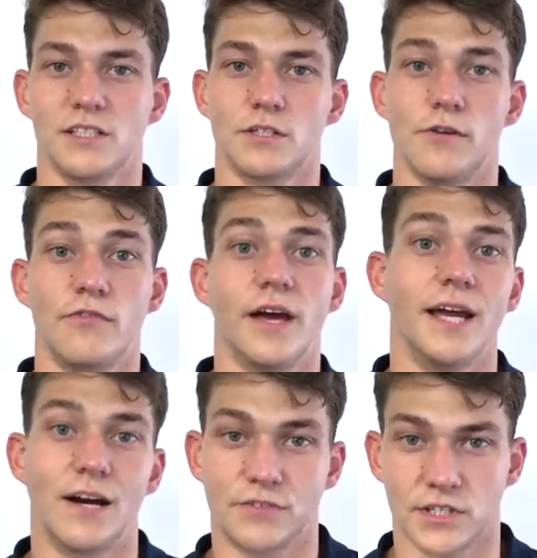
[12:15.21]
so if they
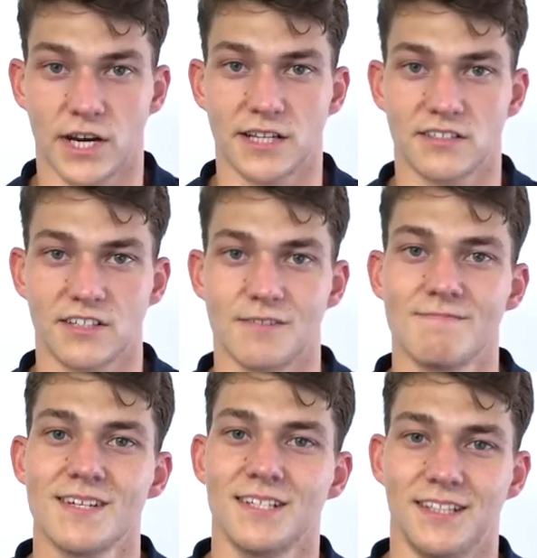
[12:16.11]
have sciatica,
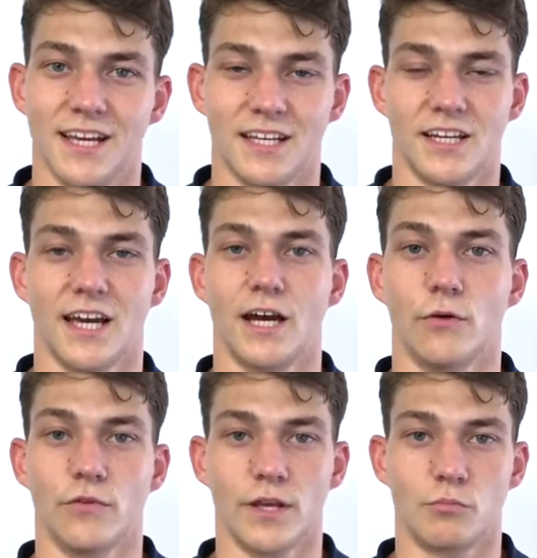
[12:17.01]
they can get
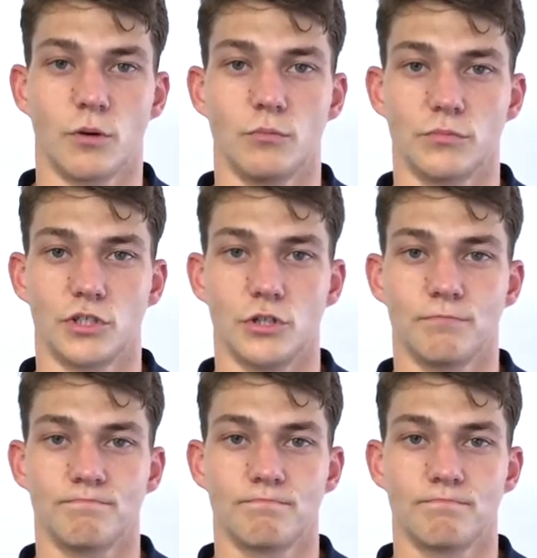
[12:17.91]
help for their problem too.